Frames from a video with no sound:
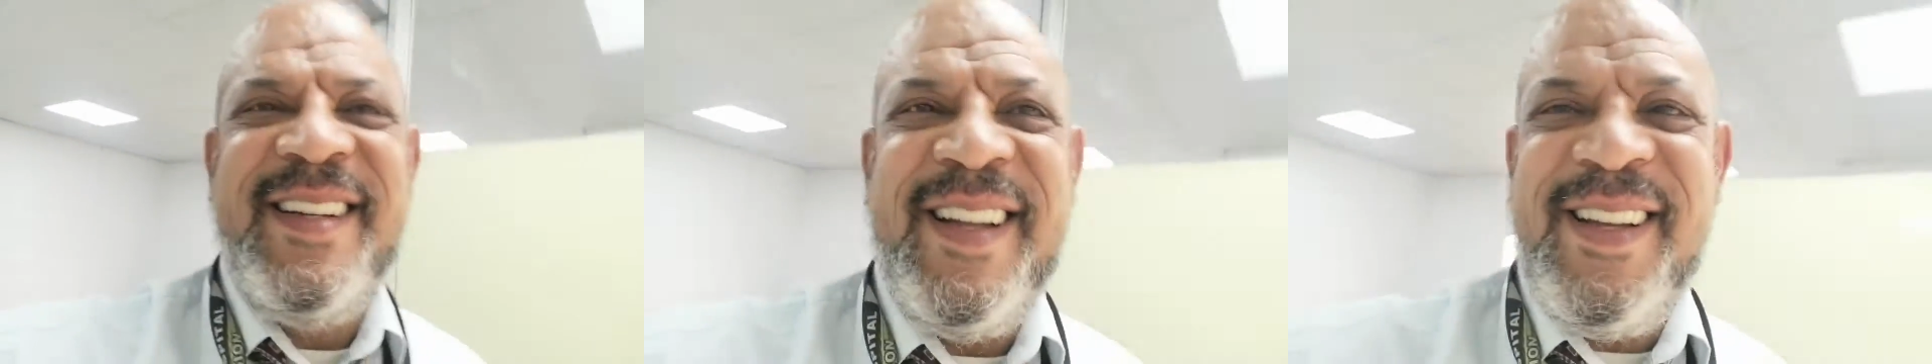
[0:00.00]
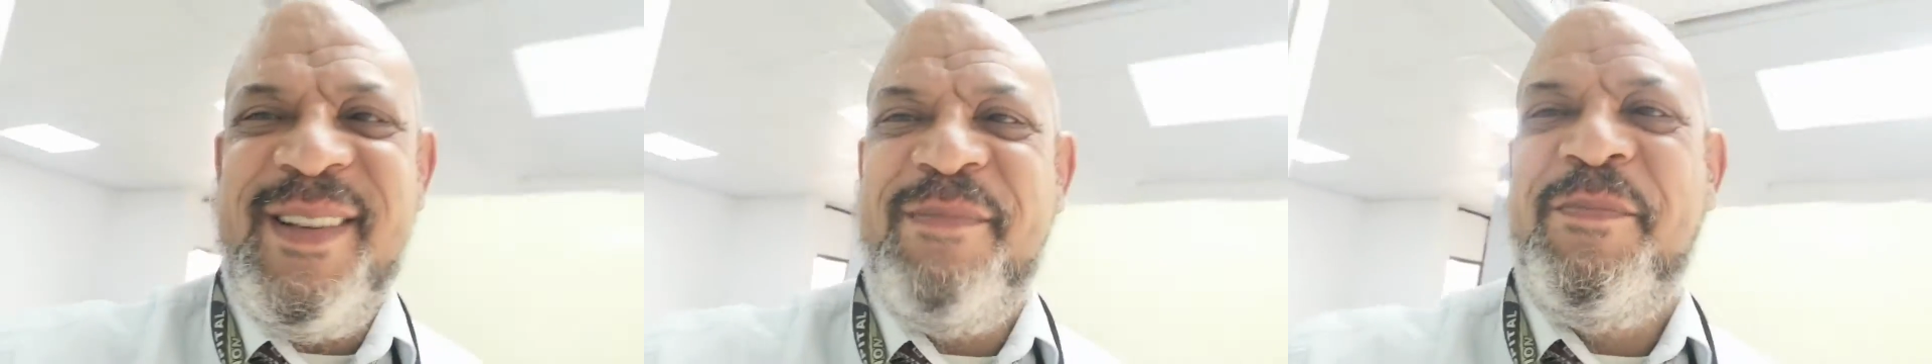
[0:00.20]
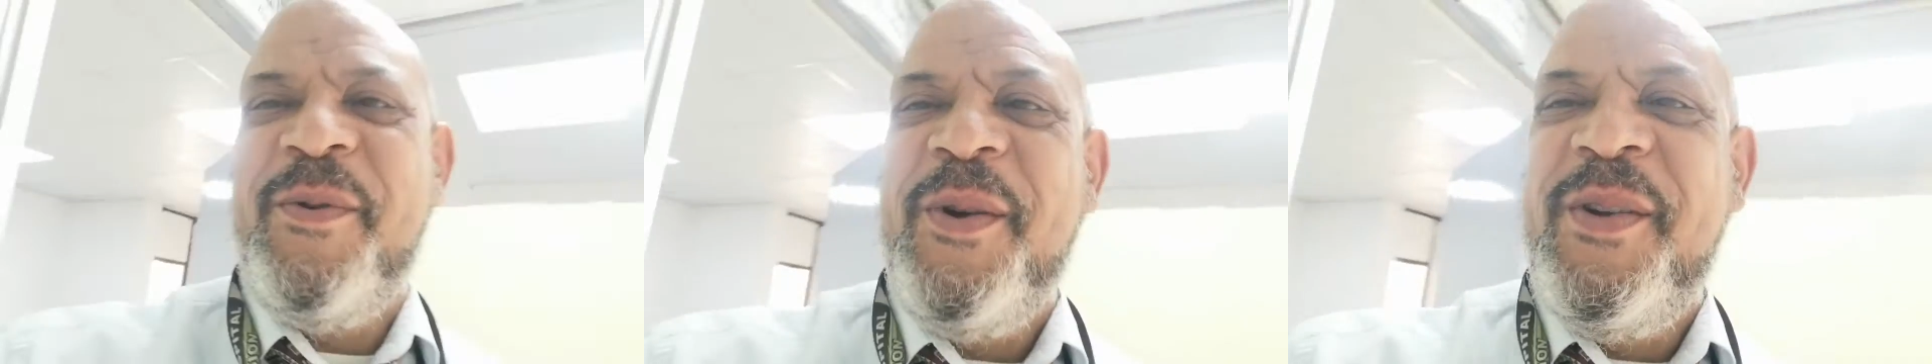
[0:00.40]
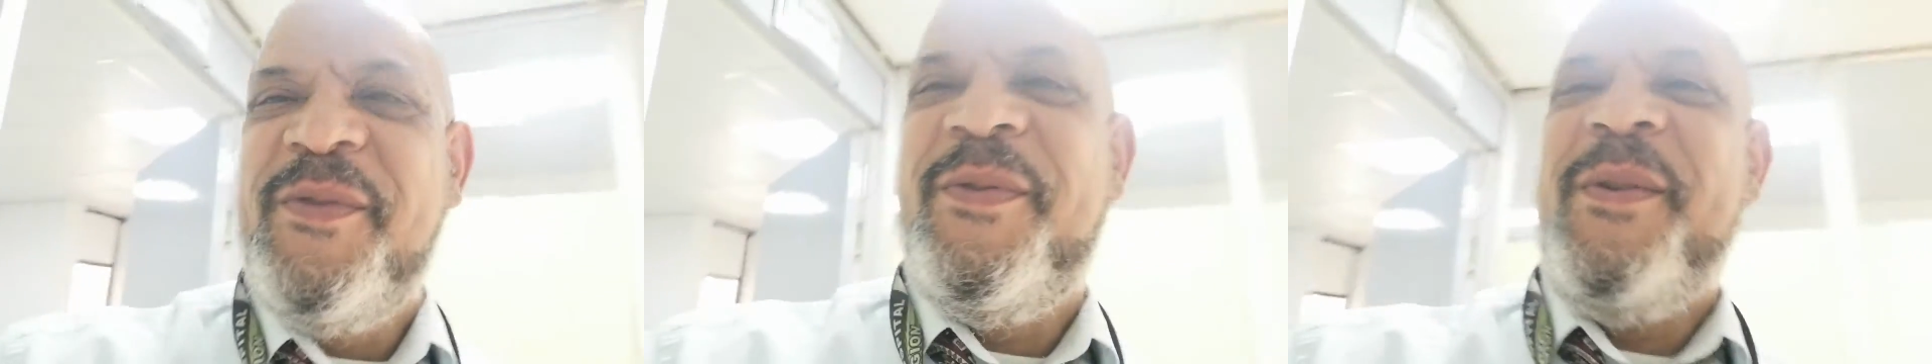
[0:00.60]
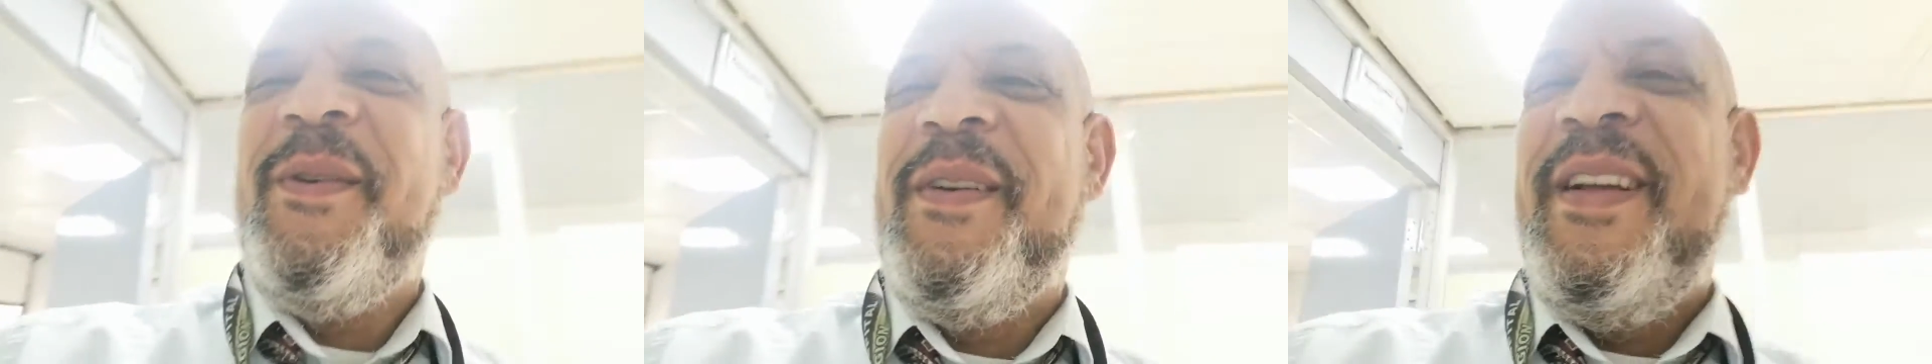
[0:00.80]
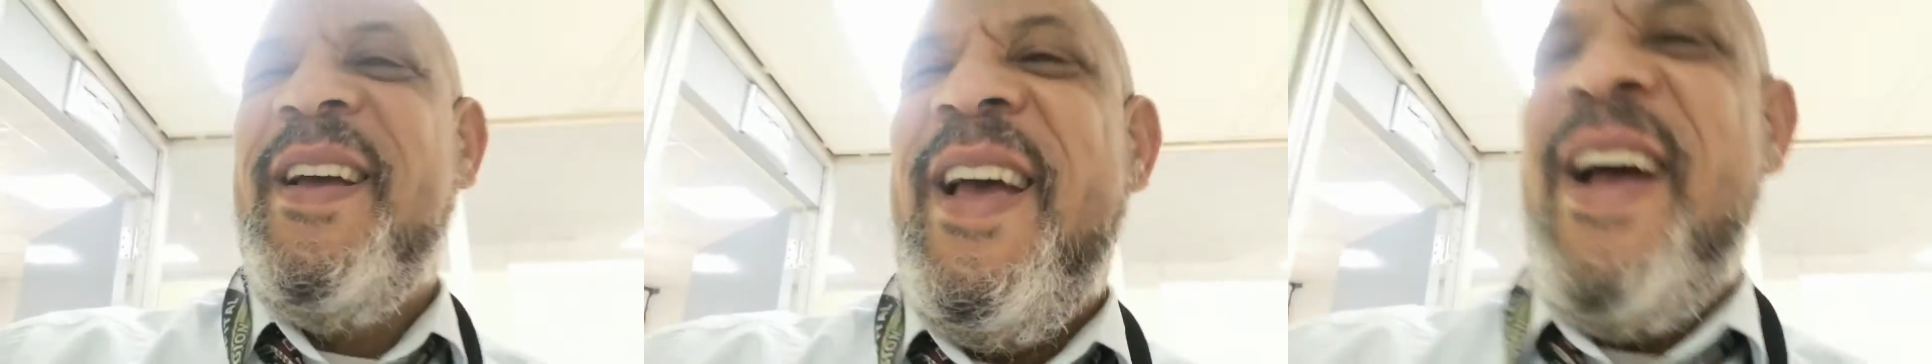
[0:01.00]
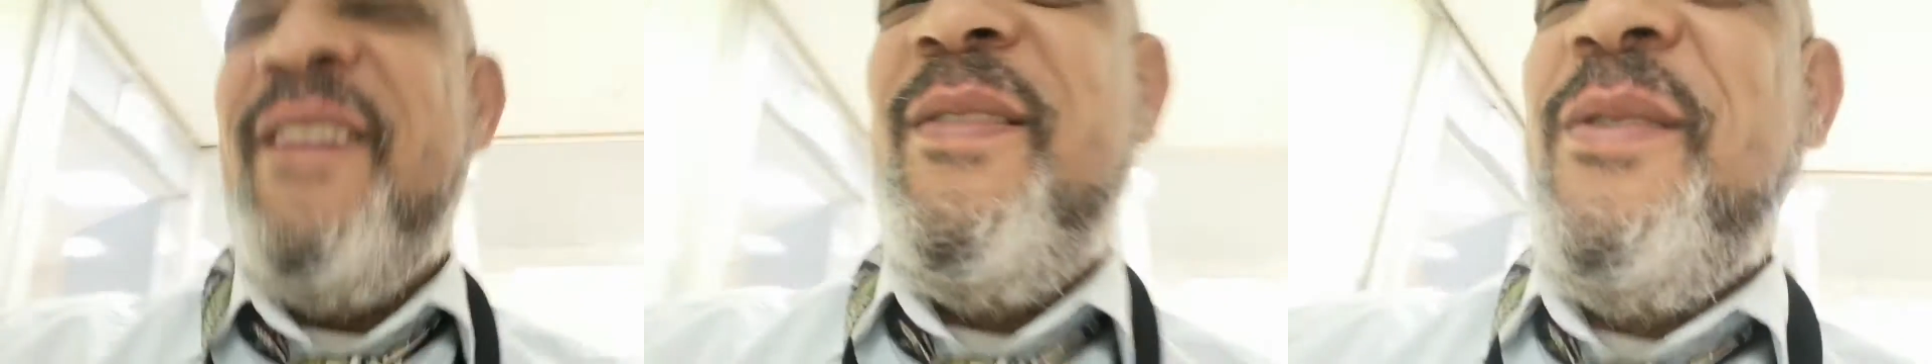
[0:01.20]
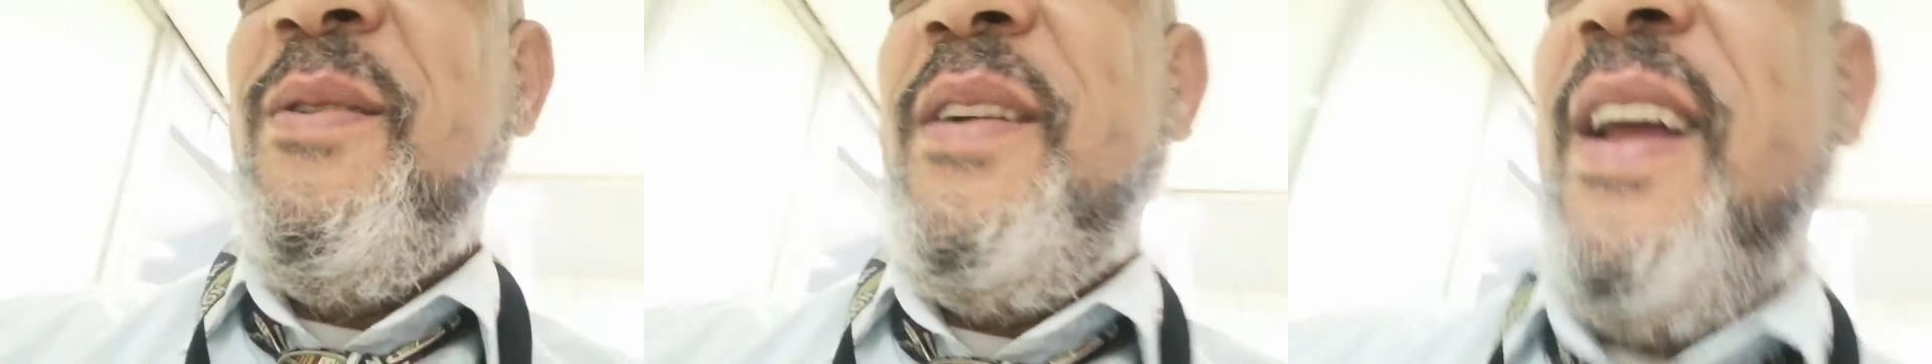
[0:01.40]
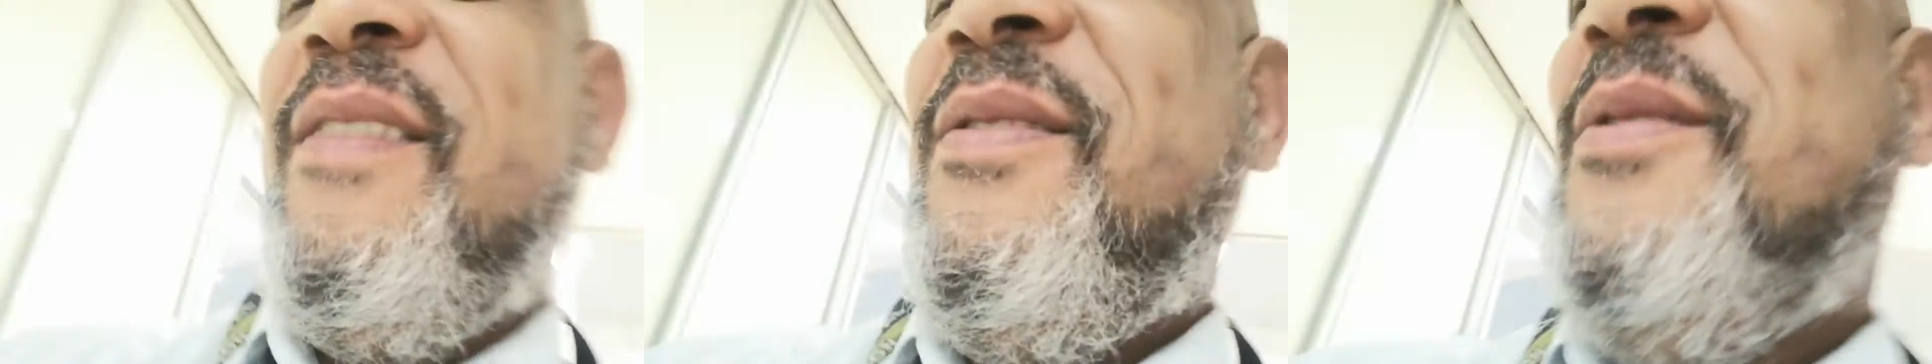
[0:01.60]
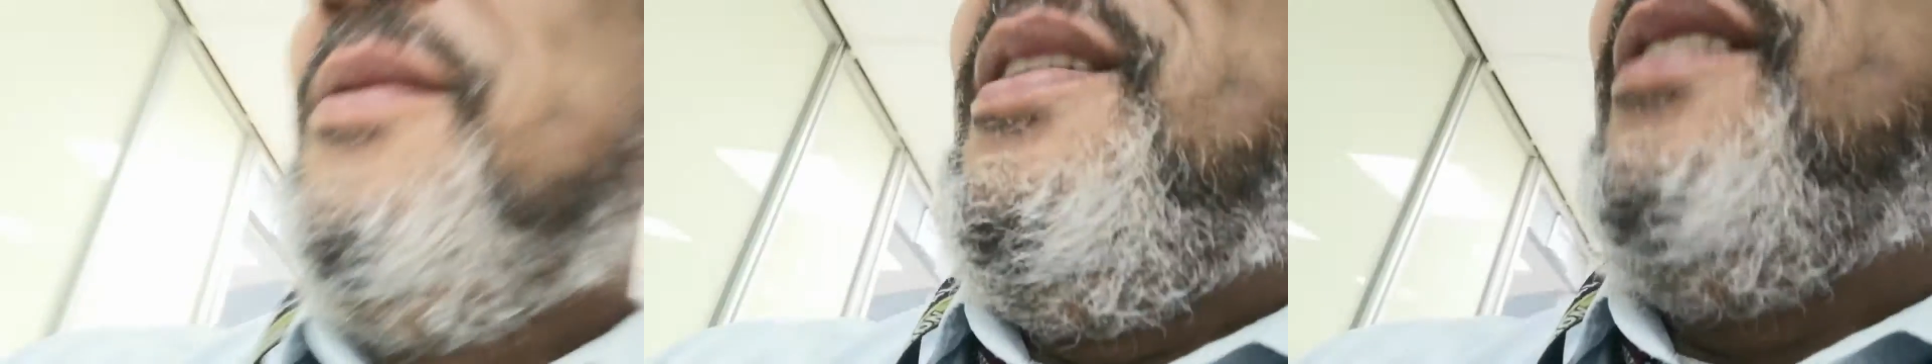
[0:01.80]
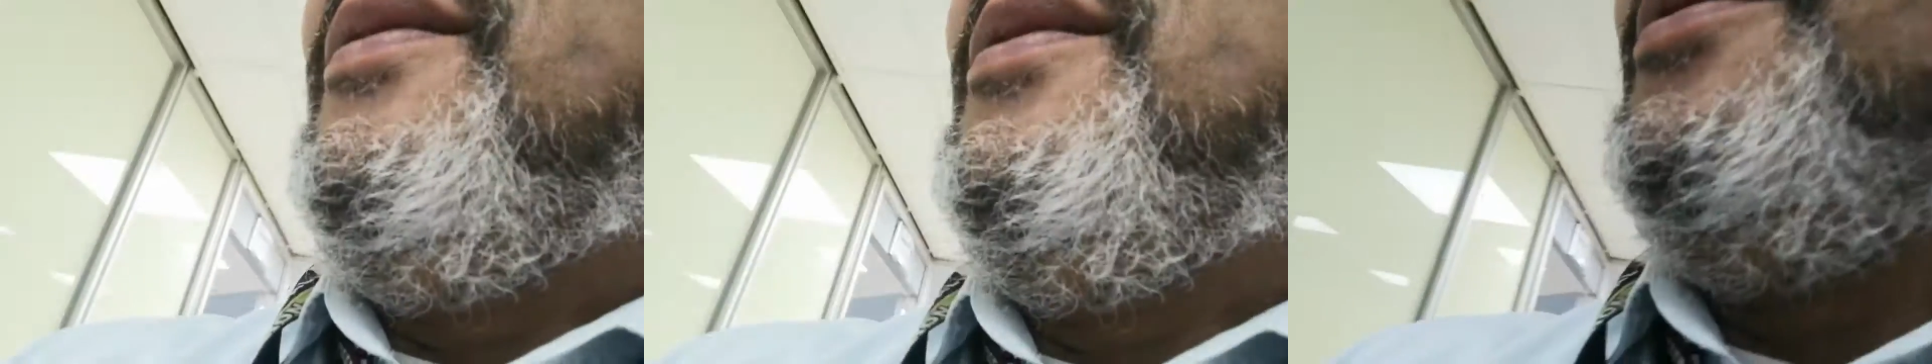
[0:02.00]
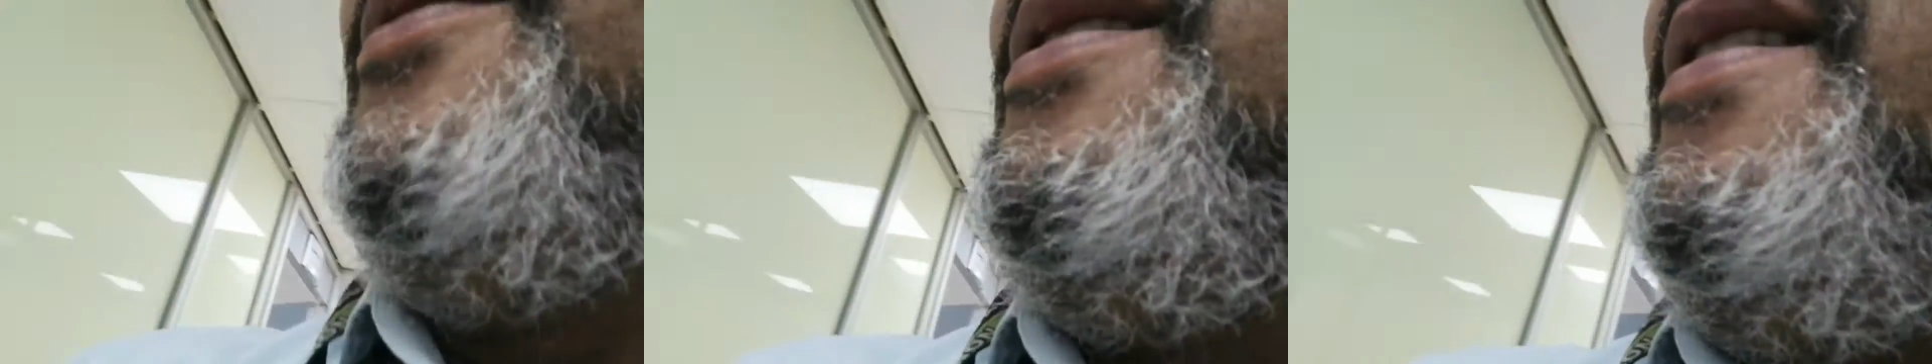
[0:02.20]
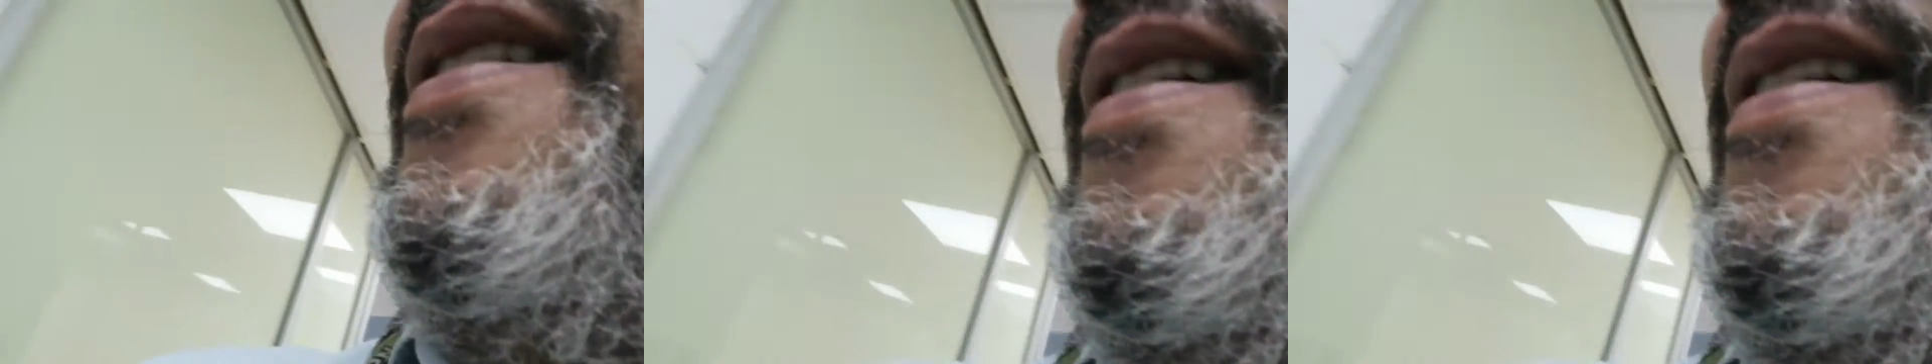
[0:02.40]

That is beautiful. Have a look, have a look, have a look.